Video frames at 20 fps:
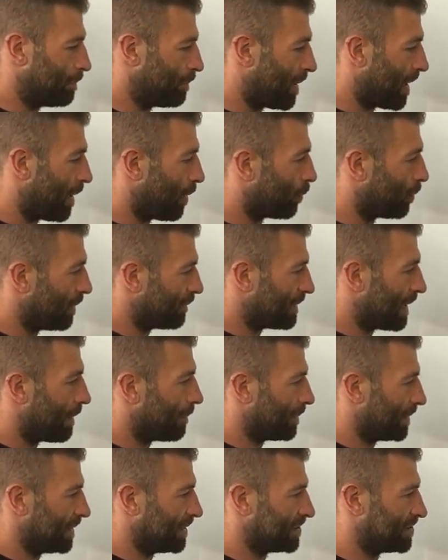But with that
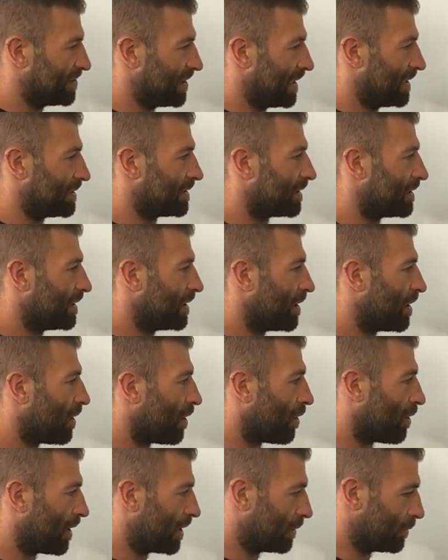being said,
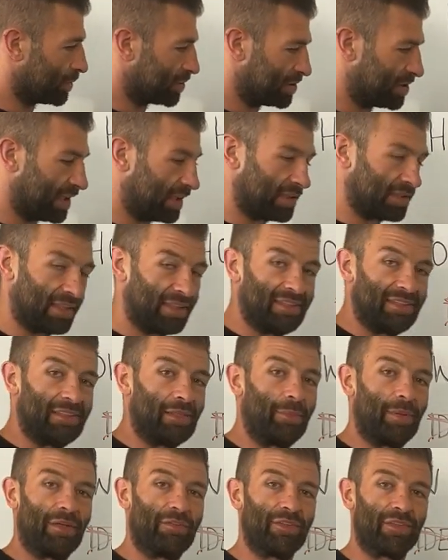I always think this is a
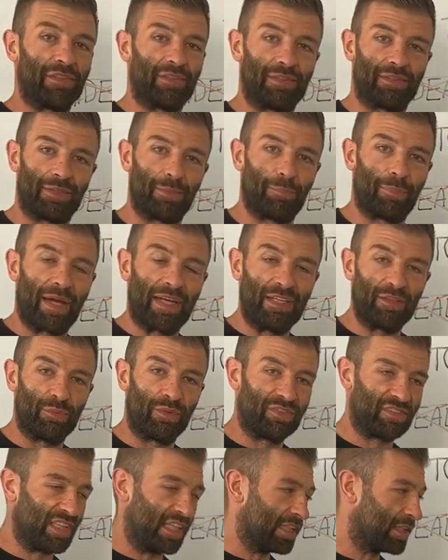bit of a debate
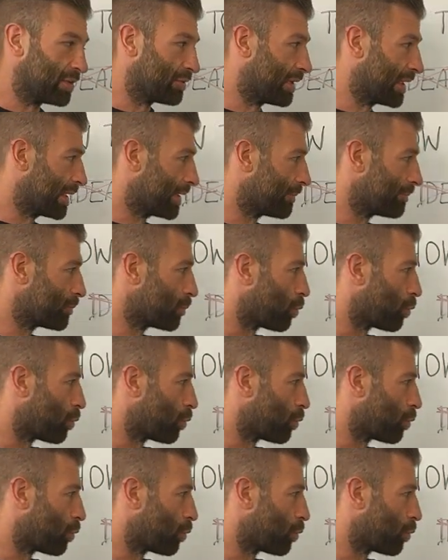with tendering.